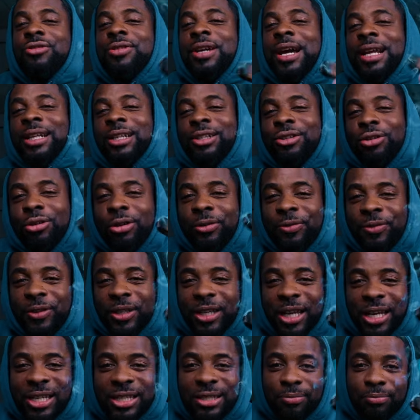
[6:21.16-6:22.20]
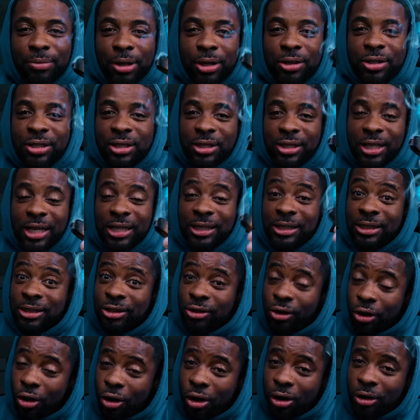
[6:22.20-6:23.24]
you got the notification bell selected
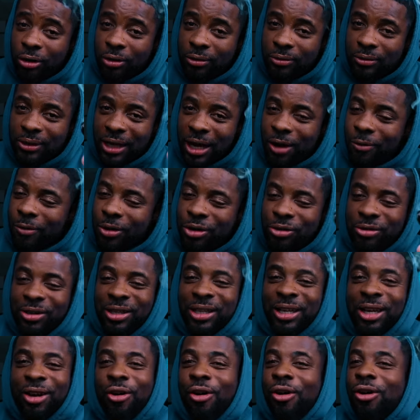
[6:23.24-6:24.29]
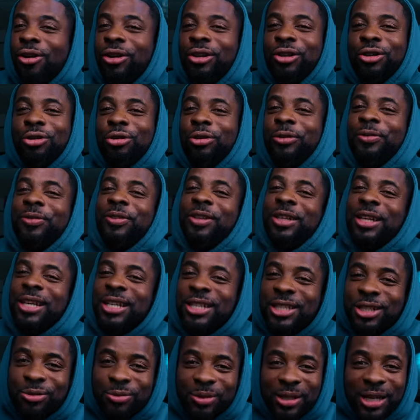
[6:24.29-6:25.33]
to all. That way you can get all the
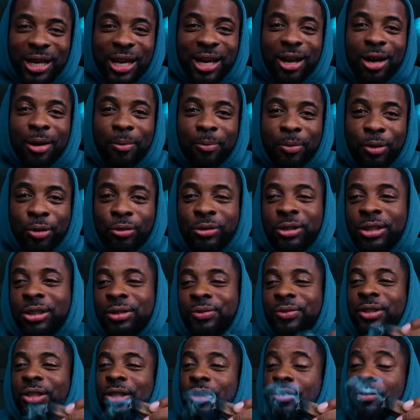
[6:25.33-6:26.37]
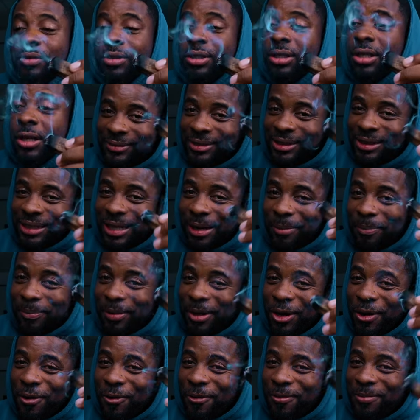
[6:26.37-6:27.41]
notifications when I upload these videos. Stop
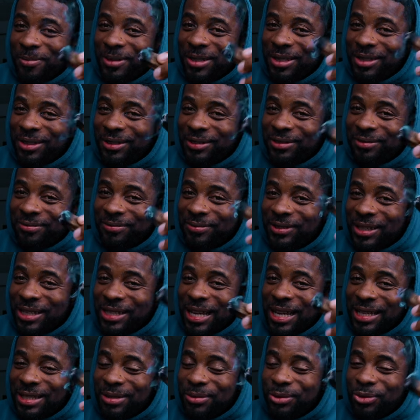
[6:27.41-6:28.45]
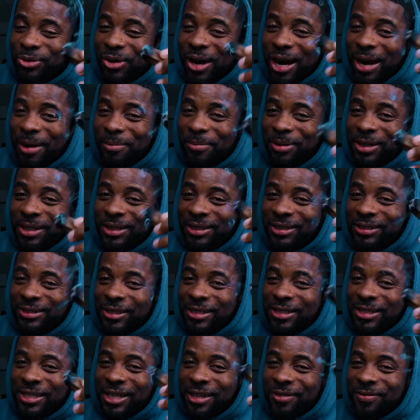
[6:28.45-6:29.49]
playing with me. Hit that subscribe button.
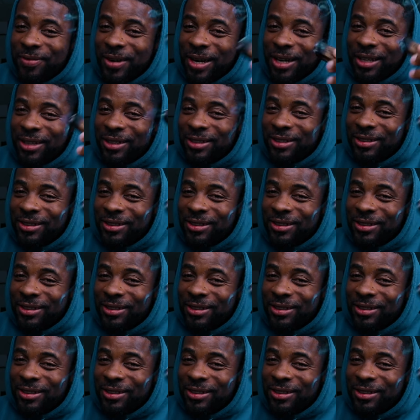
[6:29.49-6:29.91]
Let's get right.